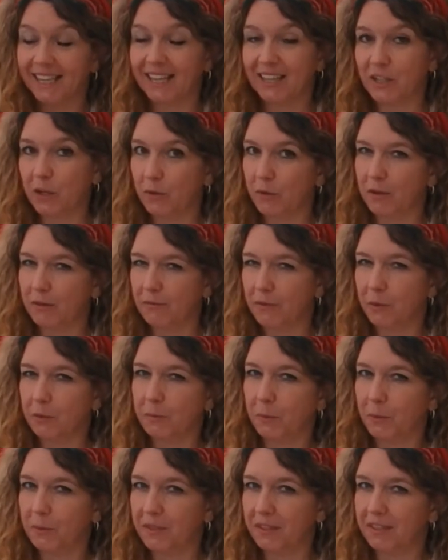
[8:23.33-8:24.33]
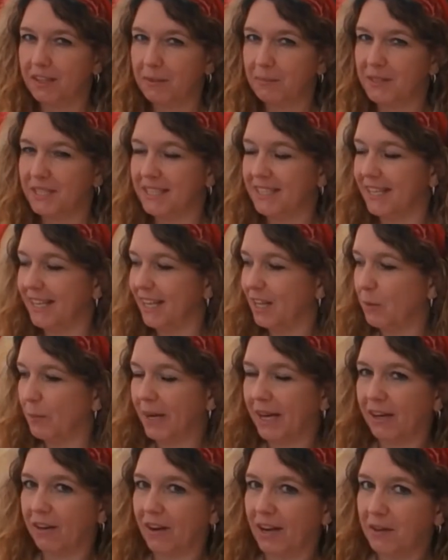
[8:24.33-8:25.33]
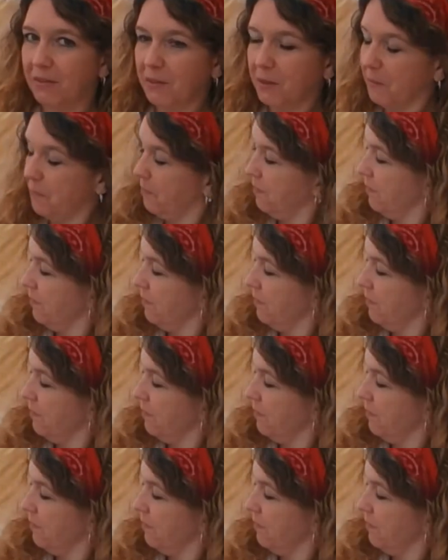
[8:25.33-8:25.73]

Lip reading: I don't know if you spotted him sitting in the background.